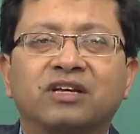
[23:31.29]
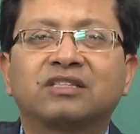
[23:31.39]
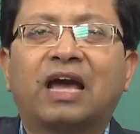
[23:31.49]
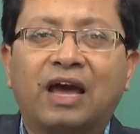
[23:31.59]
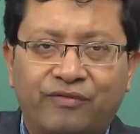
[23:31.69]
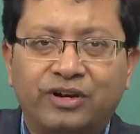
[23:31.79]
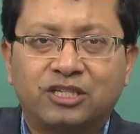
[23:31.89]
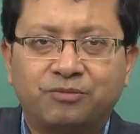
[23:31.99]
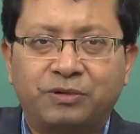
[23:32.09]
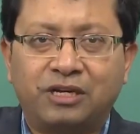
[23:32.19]
is the
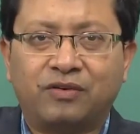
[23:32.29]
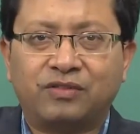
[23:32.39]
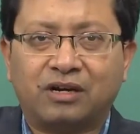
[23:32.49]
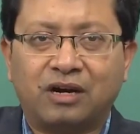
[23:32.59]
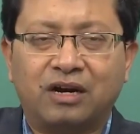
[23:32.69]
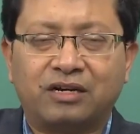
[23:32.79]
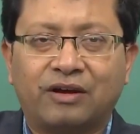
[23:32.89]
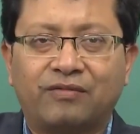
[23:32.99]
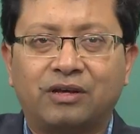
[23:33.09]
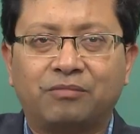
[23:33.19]
average speed of the car
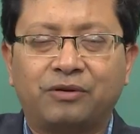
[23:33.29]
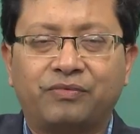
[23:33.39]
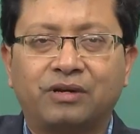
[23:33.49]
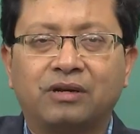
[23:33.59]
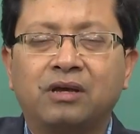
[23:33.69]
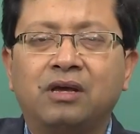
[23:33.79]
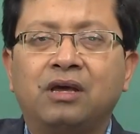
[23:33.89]
traveling between